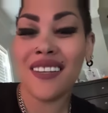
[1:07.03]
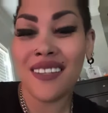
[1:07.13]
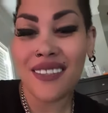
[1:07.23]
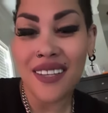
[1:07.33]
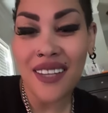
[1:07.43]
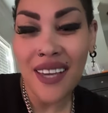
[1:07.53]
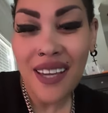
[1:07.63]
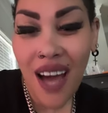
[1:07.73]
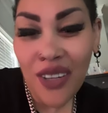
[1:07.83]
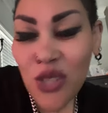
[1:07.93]
He said he
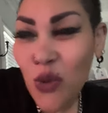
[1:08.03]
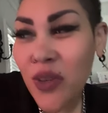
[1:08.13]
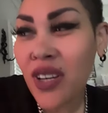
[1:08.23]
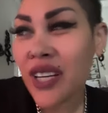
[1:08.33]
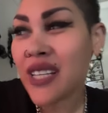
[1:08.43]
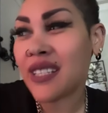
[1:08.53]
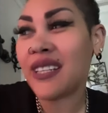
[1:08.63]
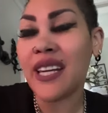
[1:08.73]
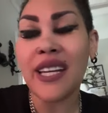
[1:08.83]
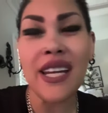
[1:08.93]
got two cookies,
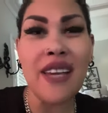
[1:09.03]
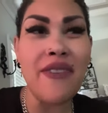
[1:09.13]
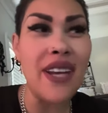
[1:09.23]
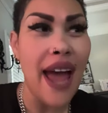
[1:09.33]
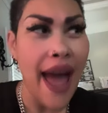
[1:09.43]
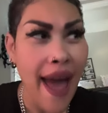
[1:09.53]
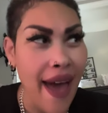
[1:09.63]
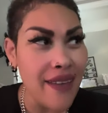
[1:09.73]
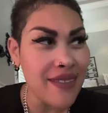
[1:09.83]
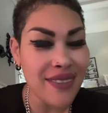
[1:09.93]
and he didn't even
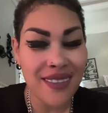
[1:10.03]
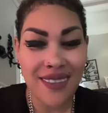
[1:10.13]
ask.